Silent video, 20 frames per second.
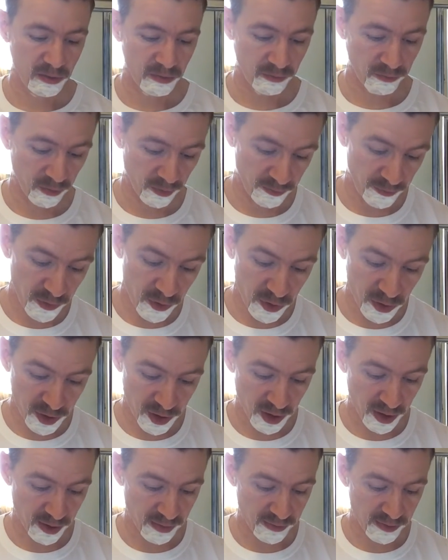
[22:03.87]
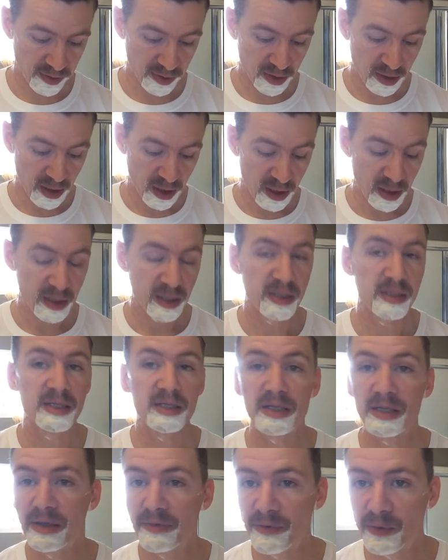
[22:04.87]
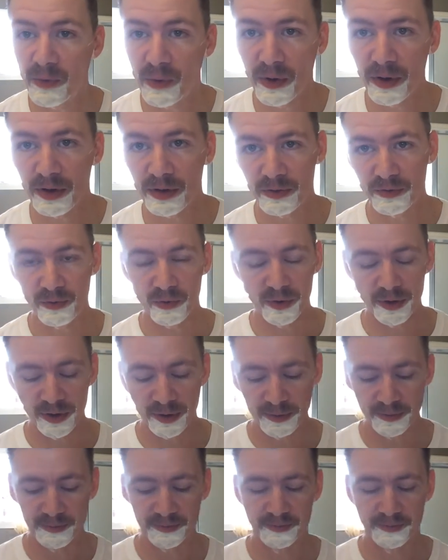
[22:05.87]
for a few shaves. See if it works for you.